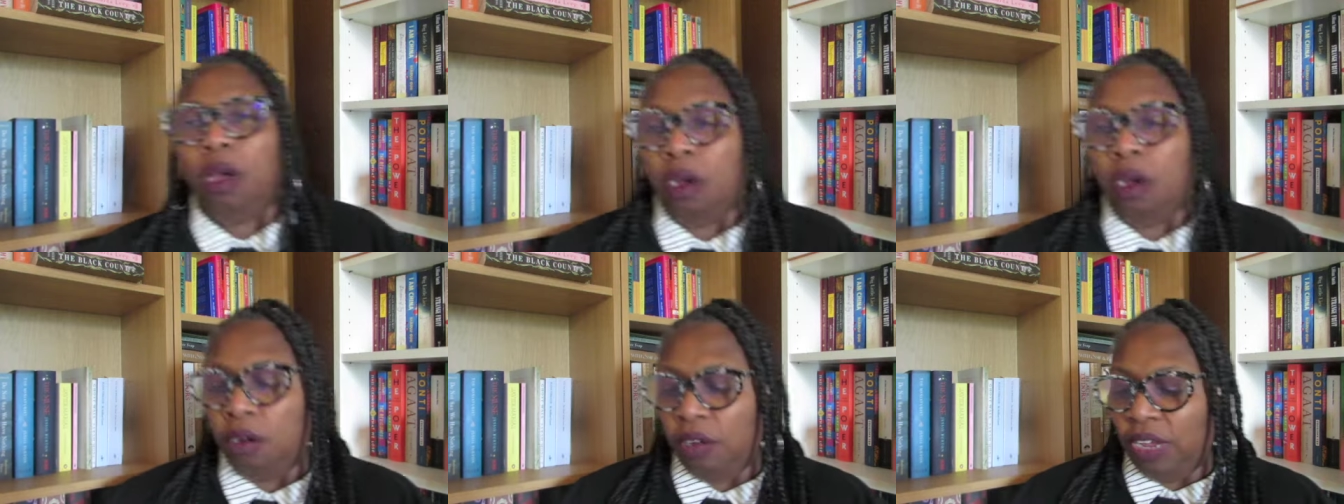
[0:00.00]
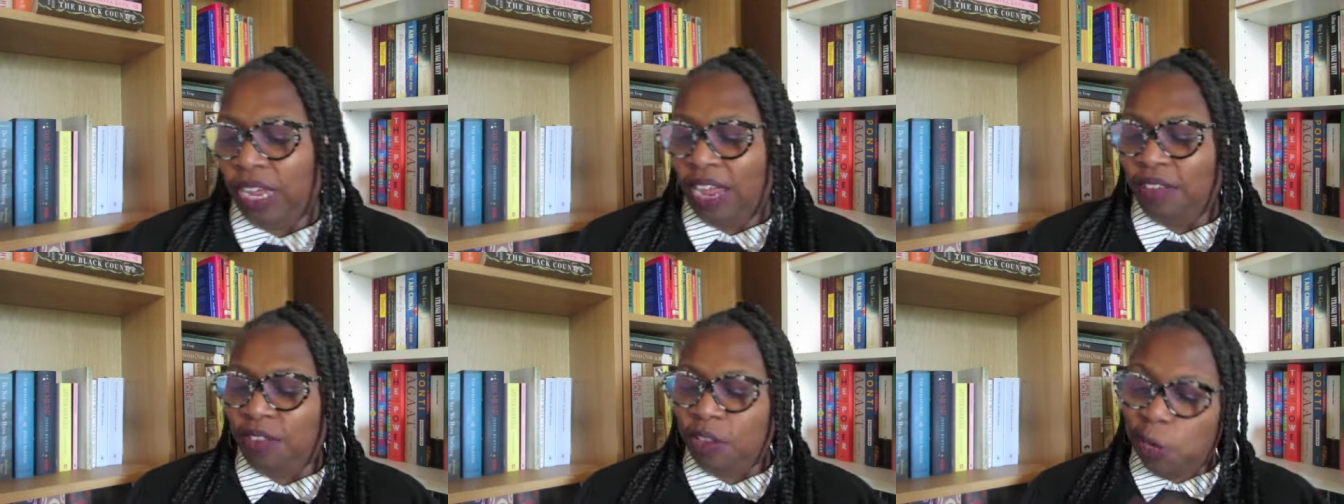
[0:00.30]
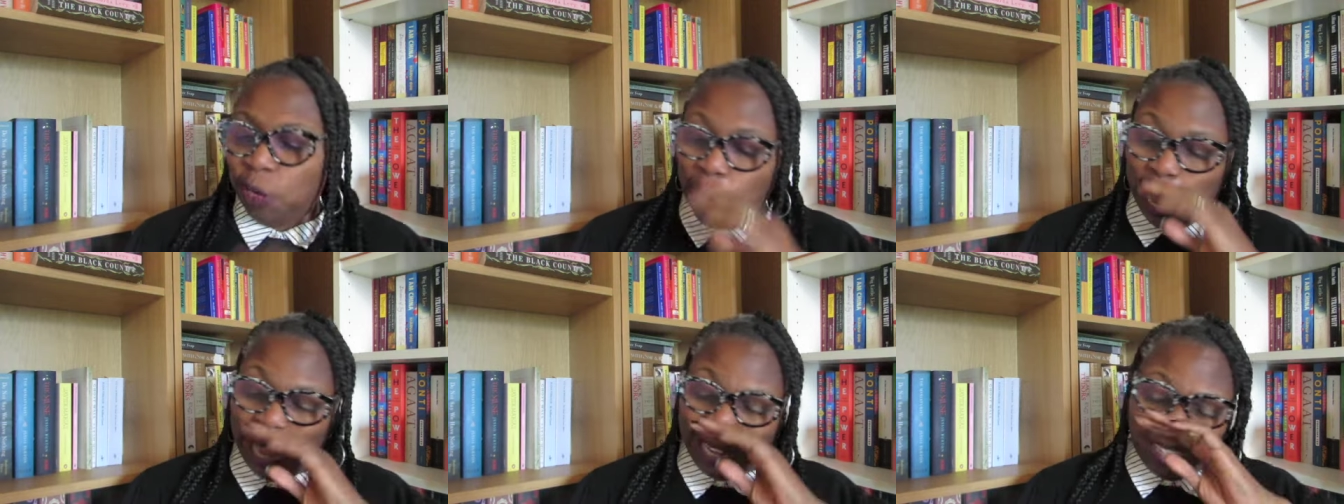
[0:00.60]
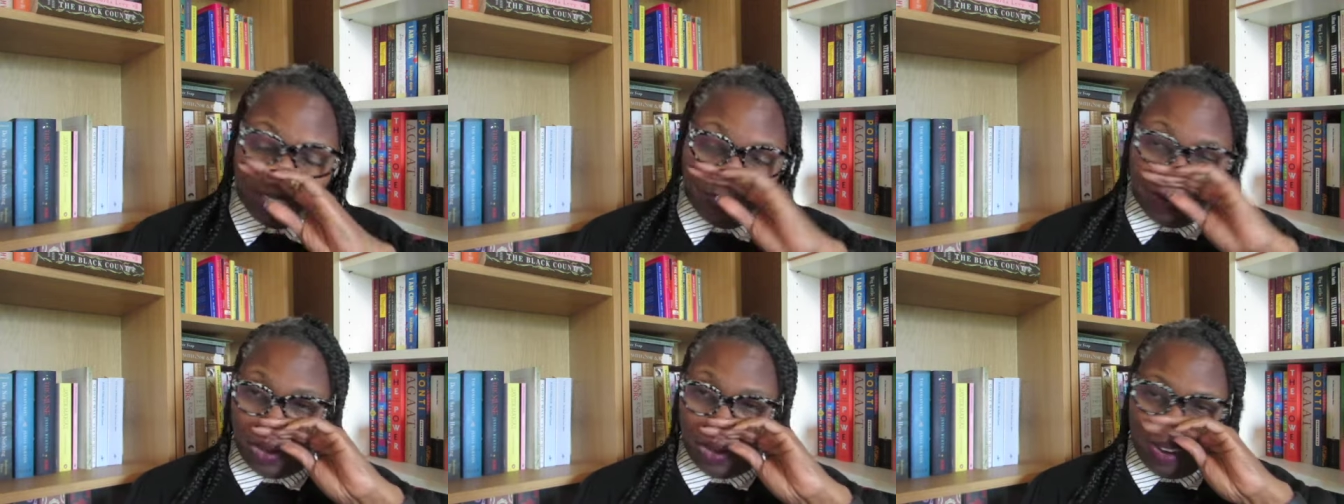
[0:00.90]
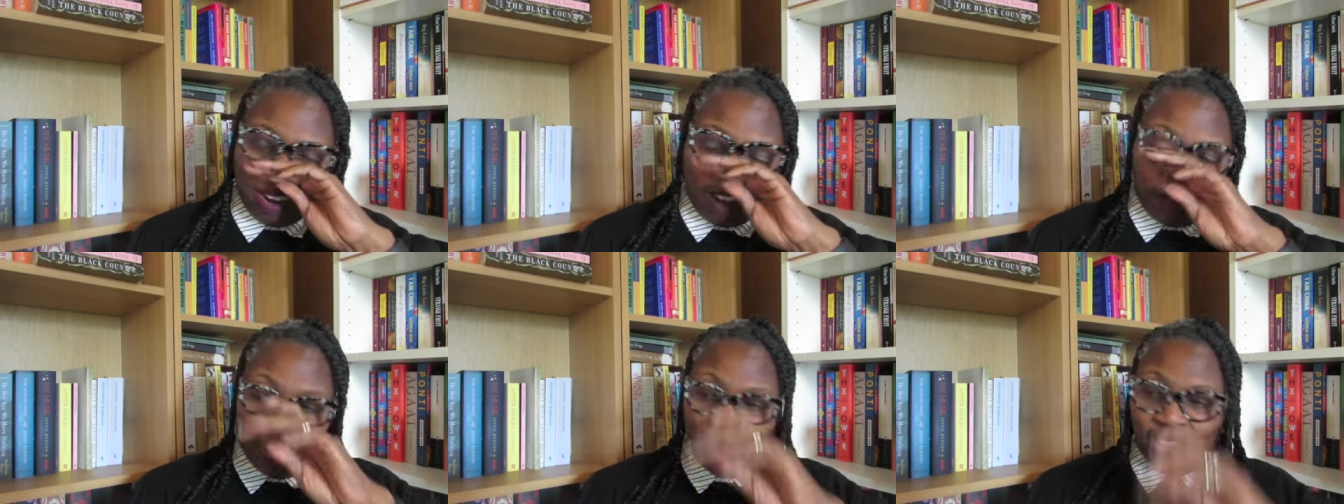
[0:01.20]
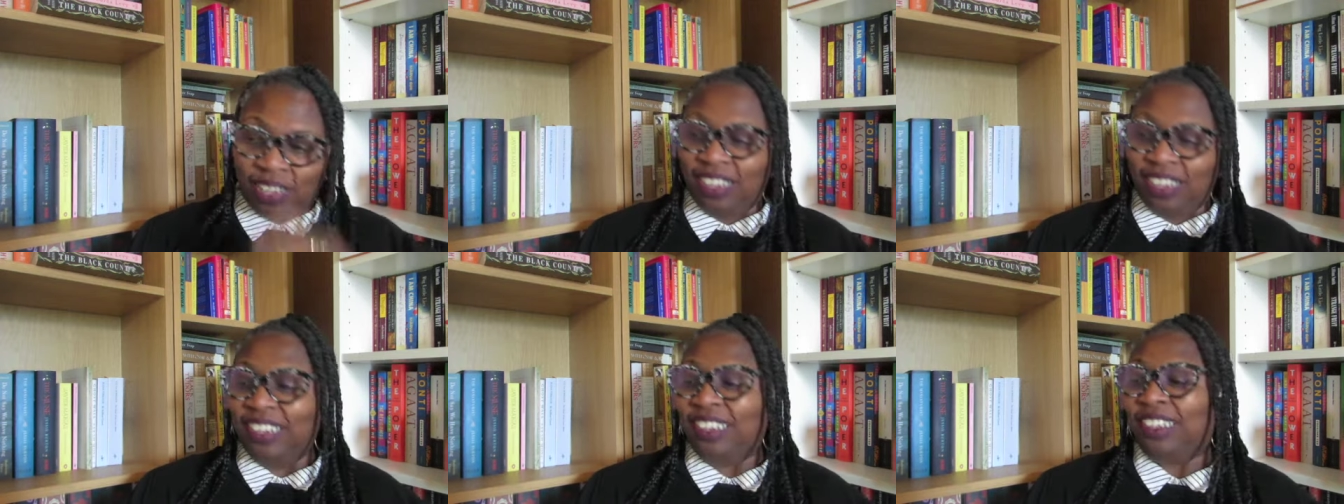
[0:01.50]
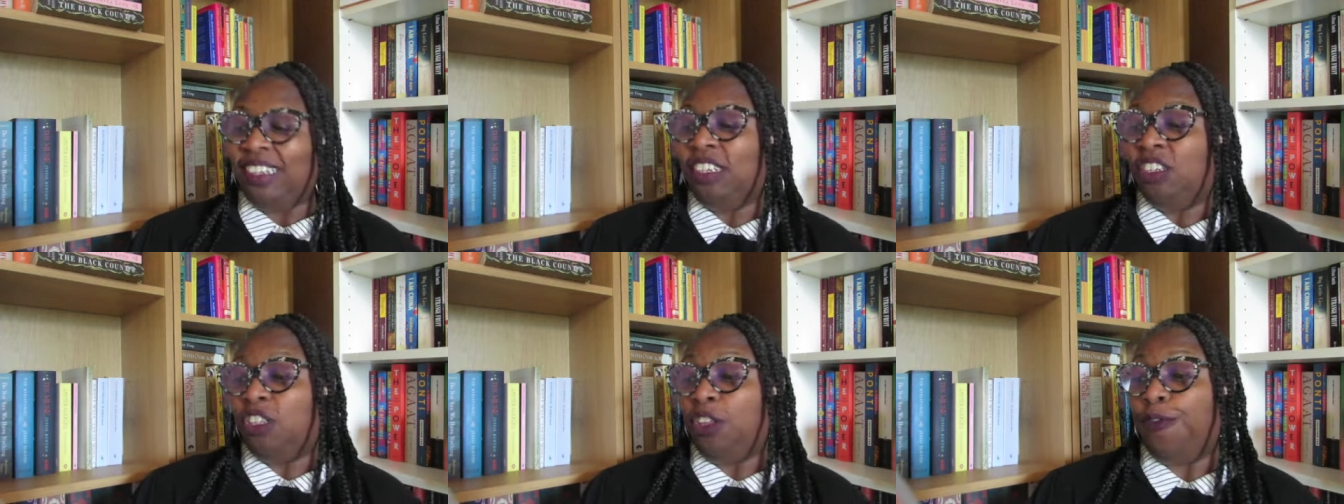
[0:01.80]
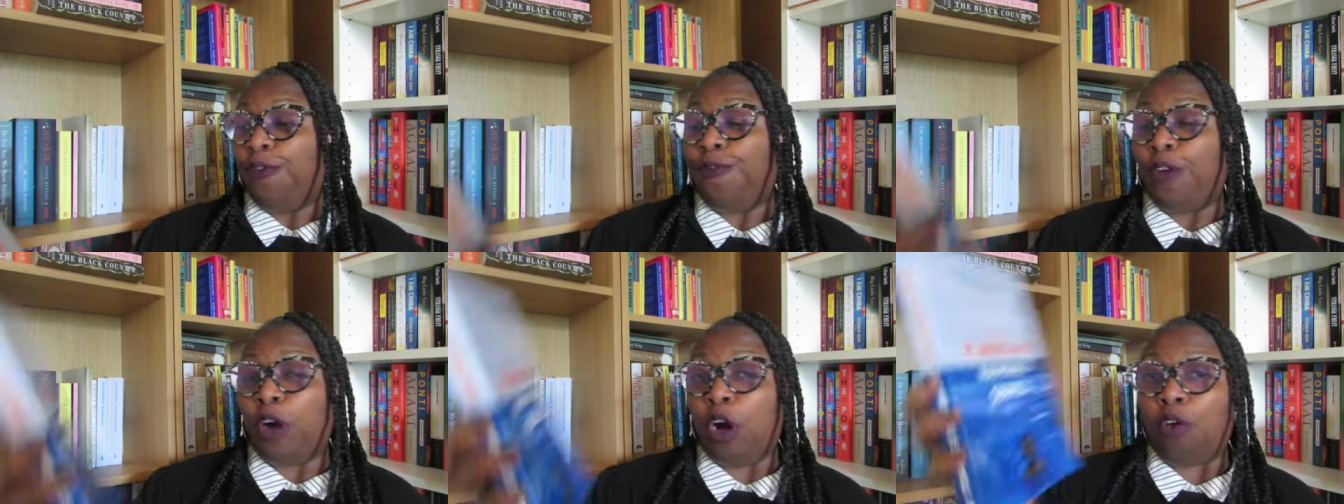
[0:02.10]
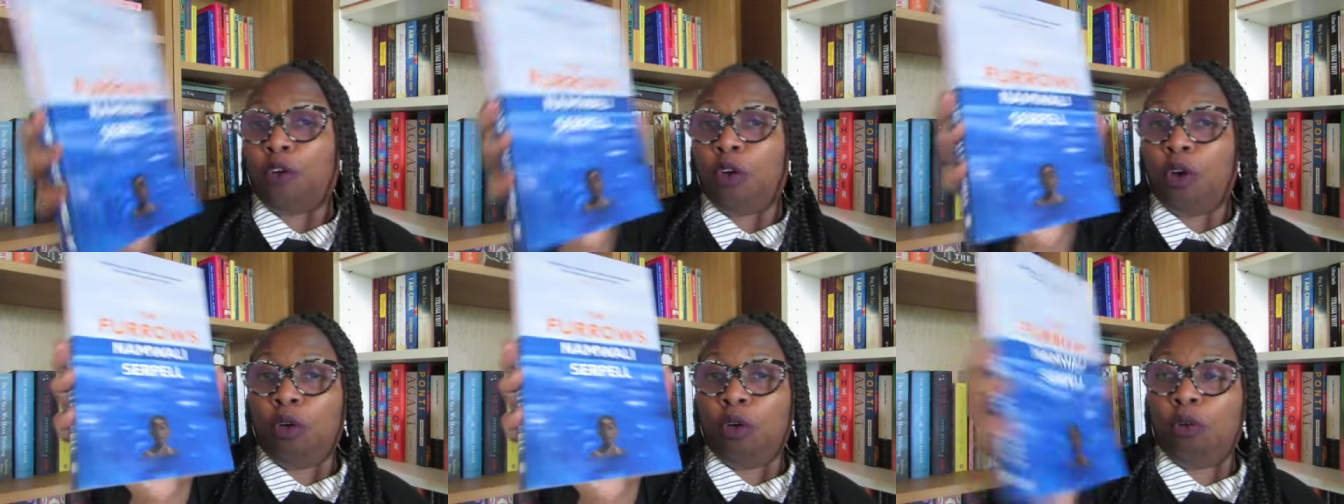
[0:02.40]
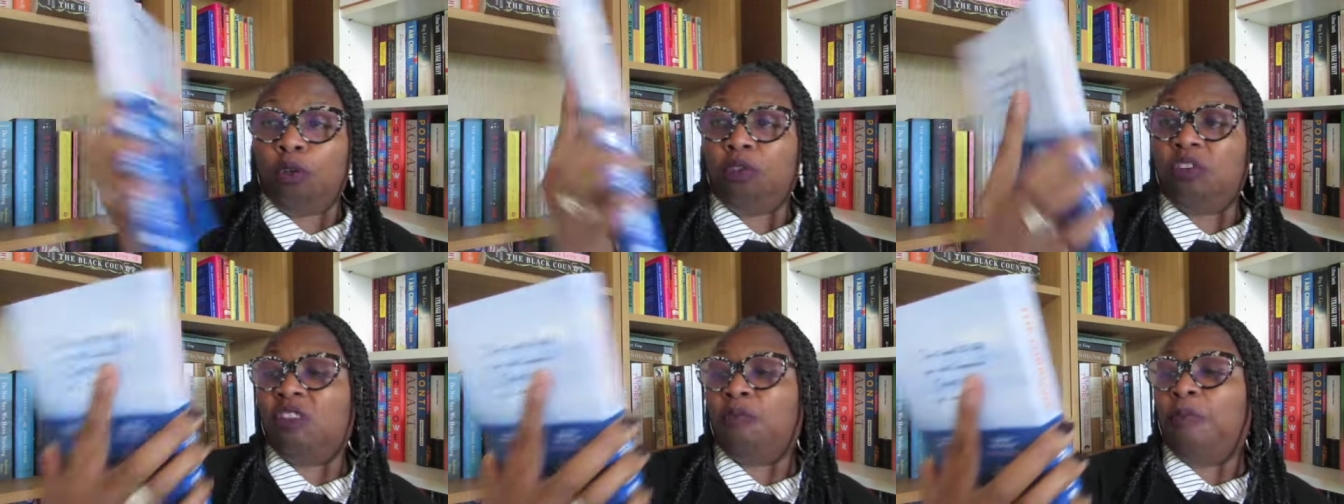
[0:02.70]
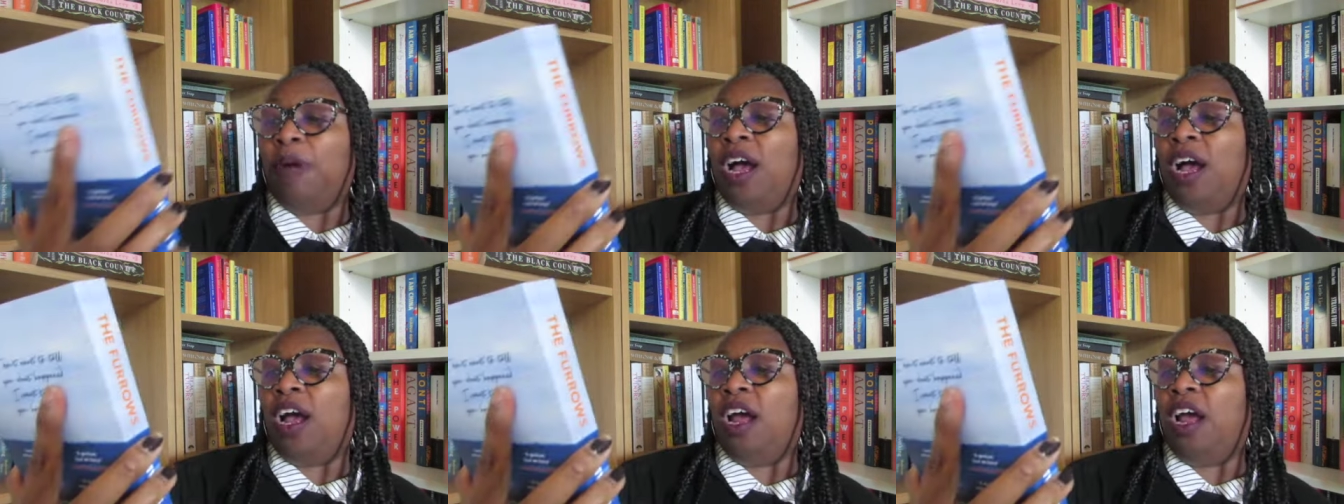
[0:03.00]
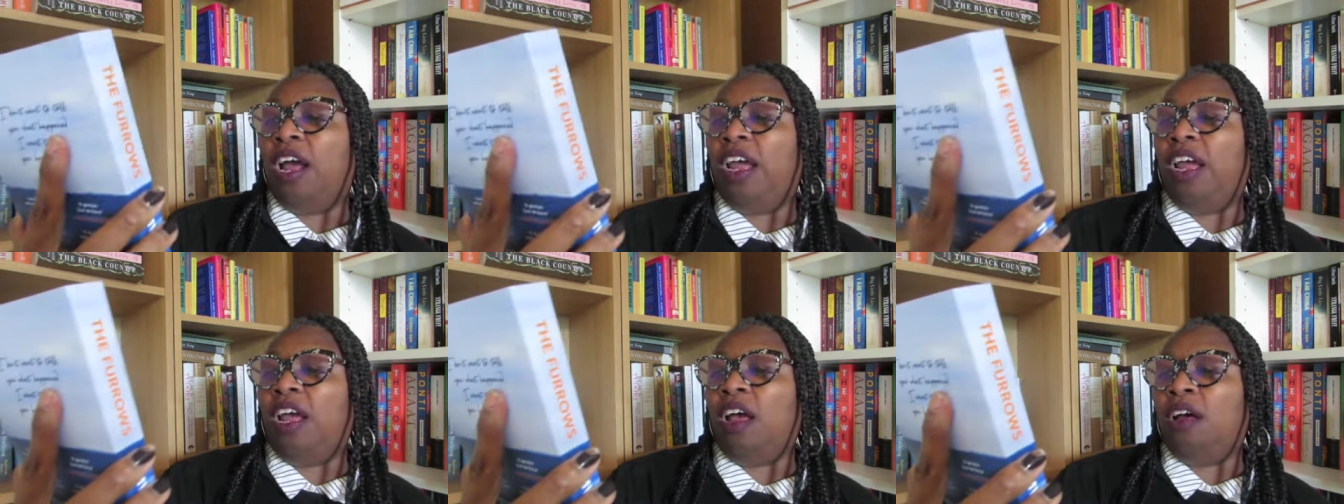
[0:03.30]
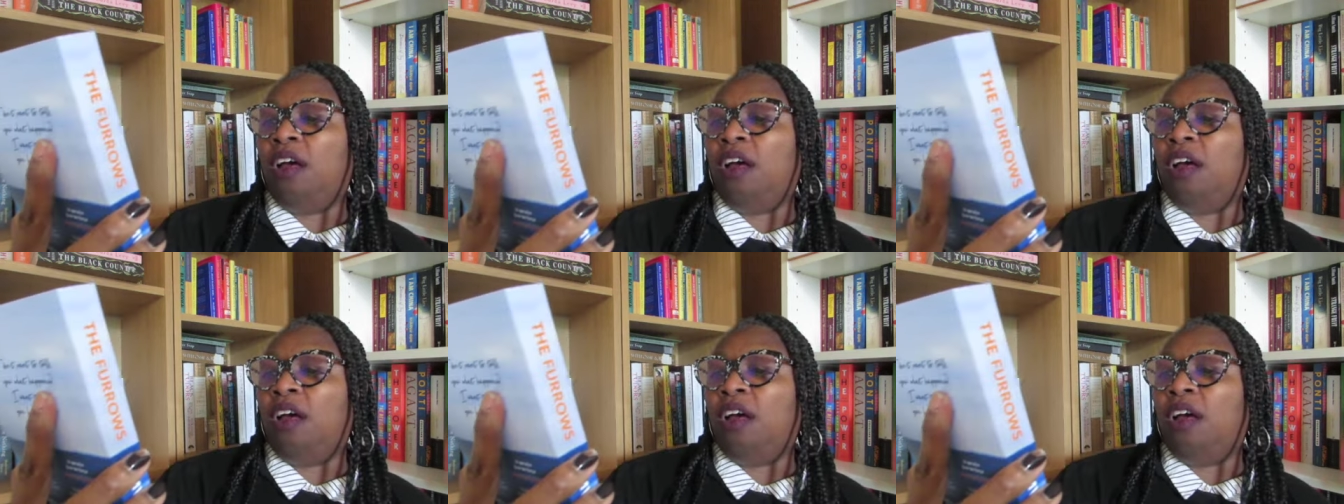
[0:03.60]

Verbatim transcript: Okay, the next book on my list is The Furrows by